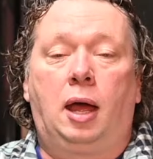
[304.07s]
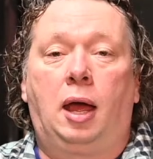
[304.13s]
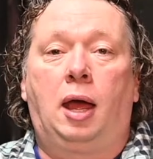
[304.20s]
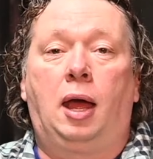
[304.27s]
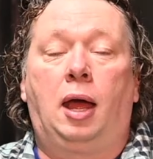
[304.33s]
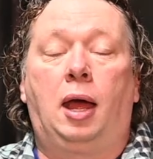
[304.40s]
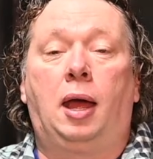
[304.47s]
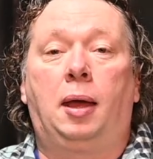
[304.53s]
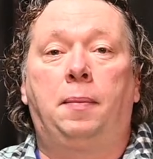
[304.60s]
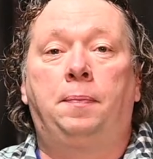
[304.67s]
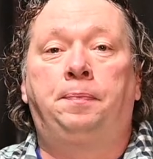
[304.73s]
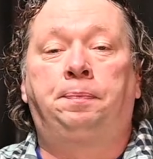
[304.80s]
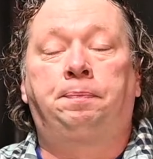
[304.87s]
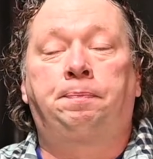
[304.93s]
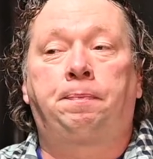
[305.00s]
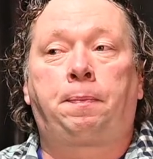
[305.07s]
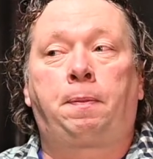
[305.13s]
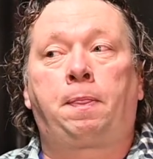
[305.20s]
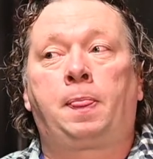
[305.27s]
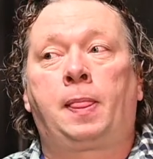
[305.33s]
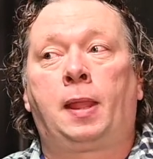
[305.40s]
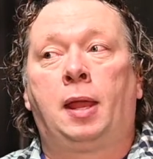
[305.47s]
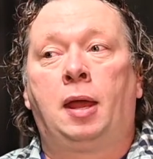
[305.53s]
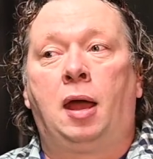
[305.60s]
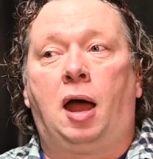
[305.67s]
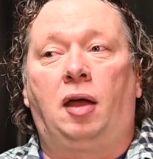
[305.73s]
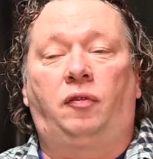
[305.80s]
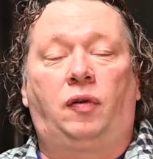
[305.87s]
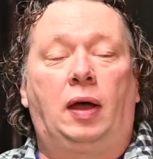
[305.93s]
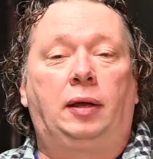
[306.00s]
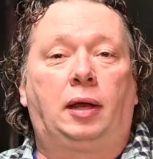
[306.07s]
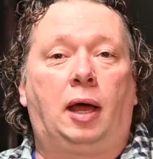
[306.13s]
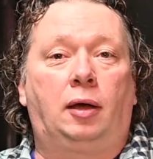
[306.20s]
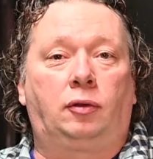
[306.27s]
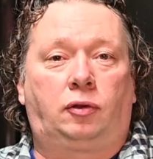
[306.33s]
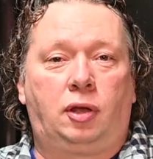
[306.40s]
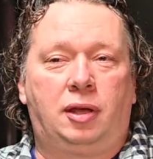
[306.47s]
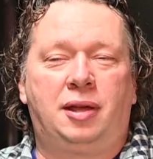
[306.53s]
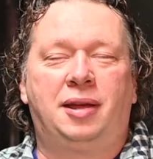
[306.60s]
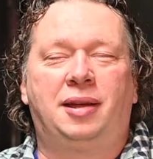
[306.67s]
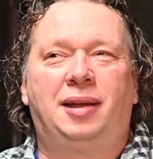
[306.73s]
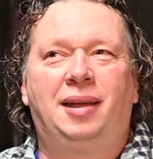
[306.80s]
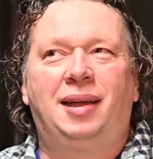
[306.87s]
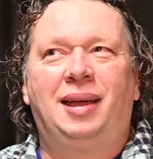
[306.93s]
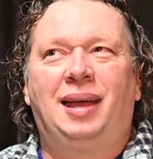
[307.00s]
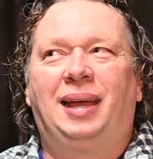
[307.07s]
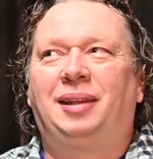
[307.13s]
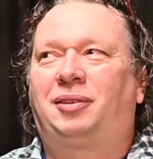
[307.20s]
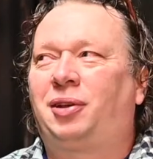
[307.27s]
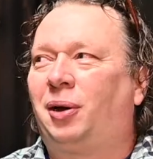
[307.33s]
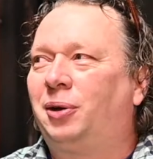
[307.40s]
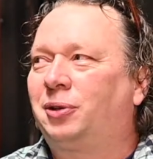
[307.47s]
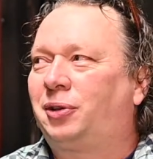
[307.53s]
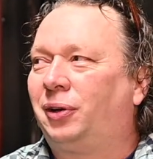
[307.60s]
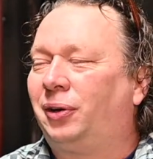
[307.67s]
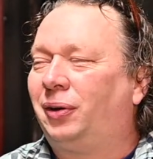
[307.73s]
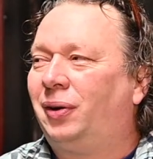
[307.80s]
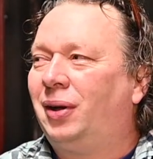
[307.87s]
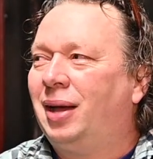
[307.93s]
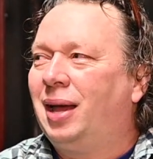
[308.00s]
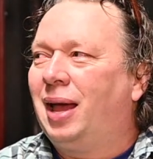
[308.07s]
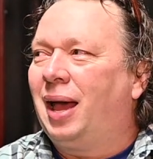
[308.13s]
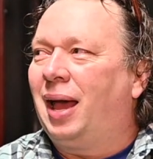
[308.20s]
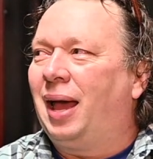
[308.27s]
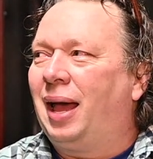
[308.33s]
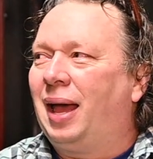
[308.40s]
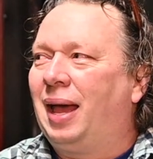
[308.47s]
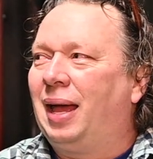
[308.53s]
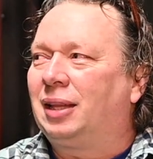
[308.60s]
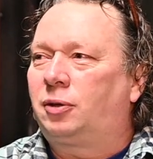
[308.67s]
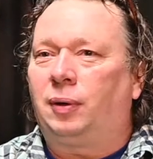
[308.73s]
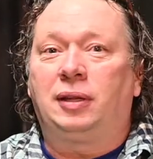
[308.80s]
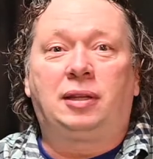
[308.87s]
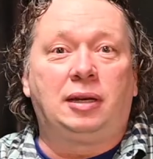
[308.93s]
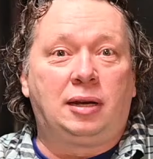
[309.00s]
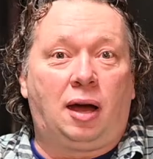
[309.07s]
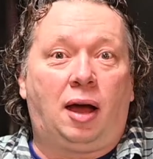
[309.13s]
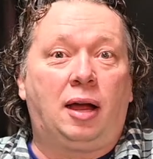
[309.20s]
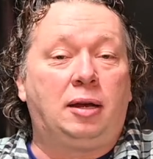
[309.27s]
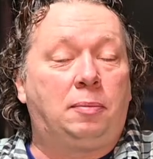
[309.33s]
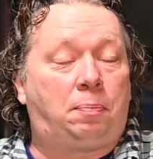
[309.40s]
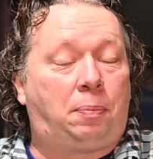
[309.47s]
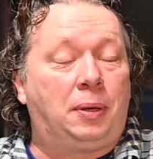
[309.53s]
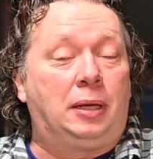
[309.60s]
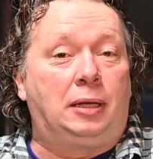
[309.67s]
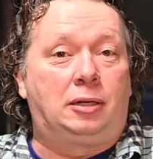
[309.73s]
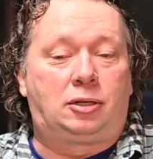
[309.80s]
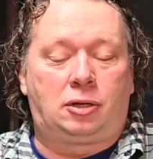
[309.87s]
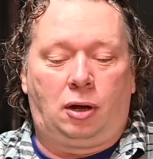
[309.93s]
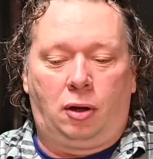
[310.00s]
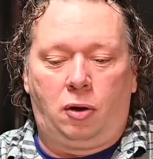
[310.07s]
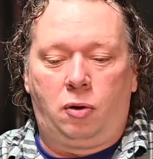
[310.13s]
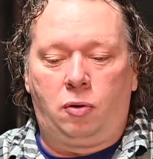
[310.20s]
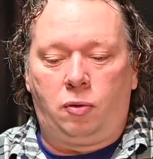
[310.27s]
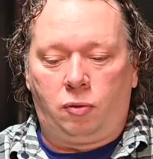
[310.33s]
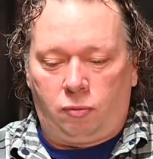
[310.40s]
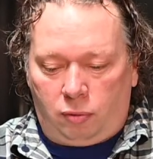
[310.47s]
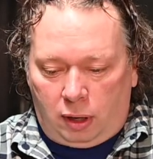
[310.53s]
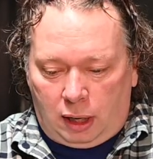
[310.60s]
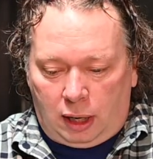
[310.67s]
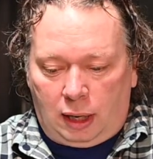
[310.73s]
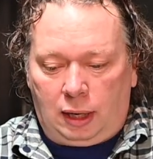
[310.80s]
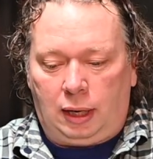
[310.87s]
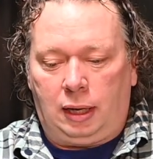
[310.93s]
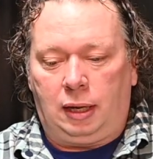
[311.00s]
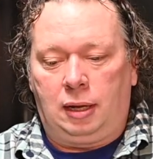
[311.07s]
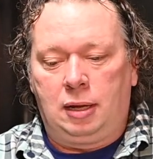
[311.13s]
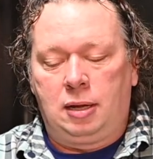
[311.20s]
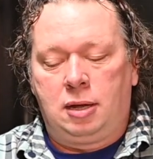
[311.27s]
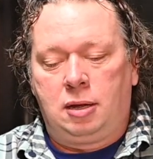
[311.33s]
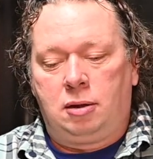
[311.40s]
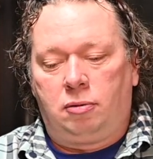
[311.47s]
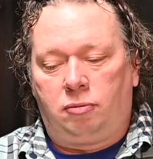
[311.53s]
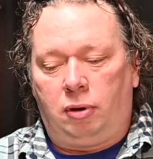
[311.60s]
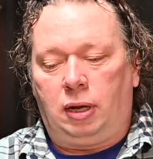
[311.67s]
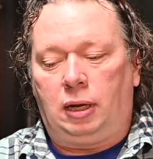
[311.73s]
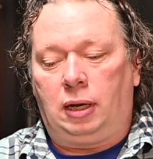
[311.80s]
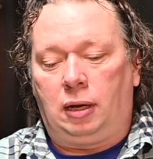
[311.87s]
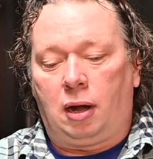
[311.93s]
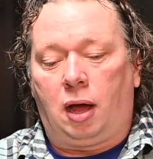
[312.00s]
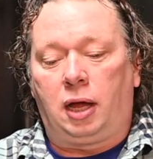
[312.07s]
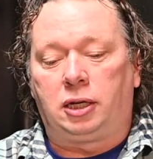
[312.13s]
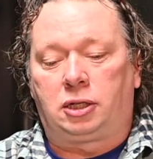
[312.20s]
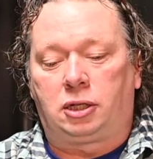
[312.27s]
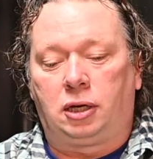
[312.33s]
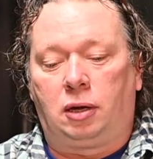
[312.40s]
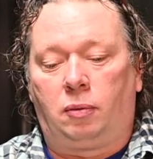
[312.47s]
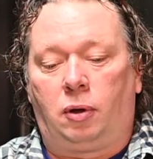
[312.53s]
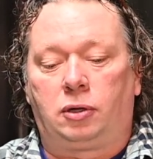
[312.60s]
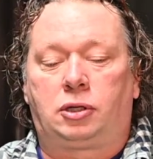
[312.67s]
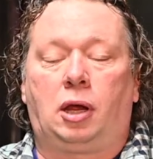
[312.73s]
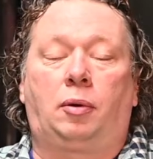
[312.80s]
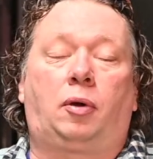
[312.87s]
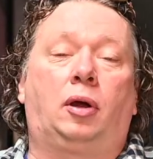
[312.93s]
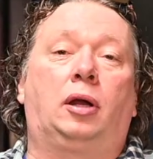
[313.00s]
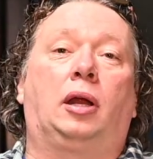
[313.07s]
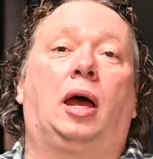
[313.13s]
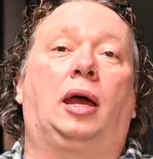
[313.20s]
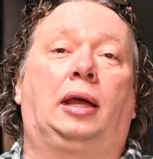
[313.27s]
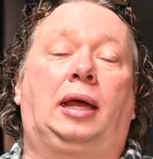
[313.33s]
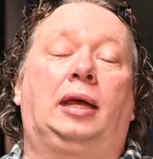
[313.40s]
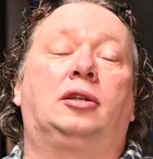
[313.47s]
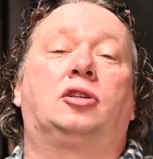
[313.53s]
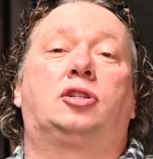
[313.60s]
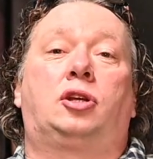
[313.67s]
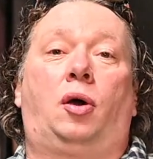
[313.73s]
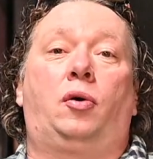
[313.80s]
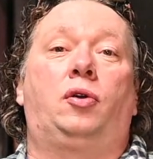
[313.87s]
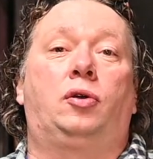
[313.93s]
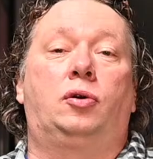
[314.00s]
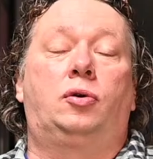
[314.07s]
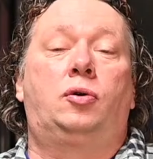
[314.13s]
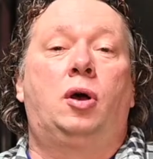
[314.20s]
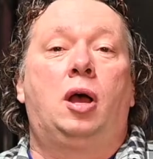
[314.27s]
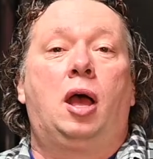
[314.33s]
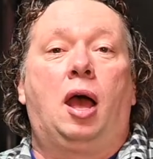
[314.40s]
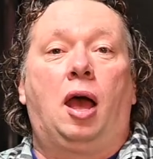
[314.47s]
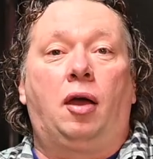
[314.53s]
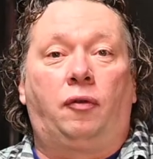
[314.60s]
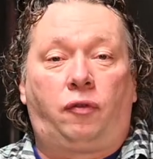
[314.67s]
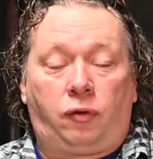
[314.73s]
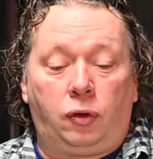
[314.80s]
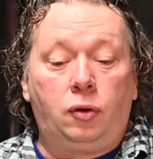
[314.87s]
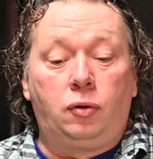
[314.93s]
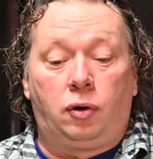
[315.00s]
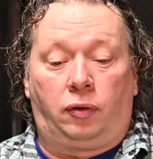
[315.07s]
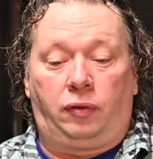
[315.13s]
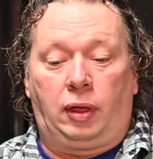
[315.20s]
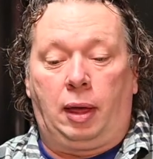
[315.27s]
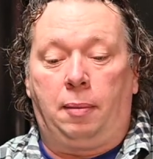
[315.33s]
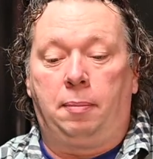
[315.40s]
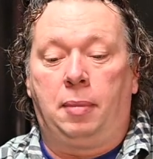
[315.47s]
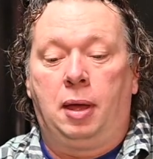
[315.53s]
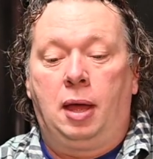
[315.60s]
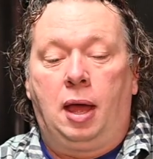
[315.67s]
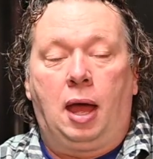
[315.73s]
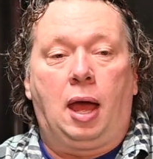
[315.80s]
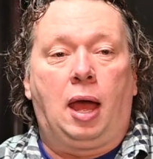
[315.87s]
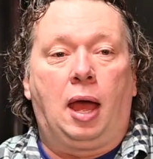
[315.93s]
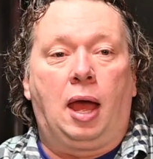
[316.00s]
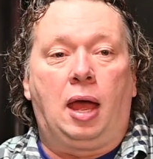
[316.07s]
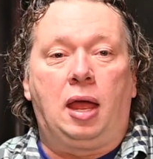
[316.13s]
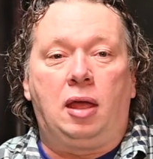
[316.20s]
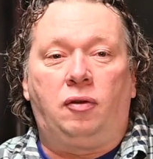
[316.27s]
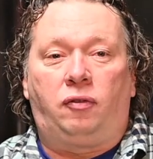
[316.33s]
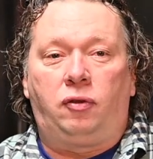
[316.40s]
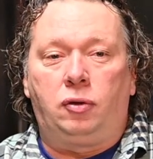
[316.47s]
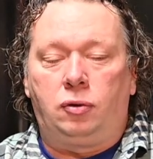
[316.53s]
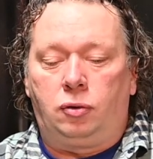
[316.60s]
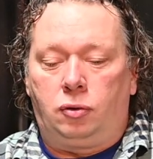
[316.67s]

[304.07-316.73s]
I found out in total 29 pieces, so really nice ones. I can show you a few of them. If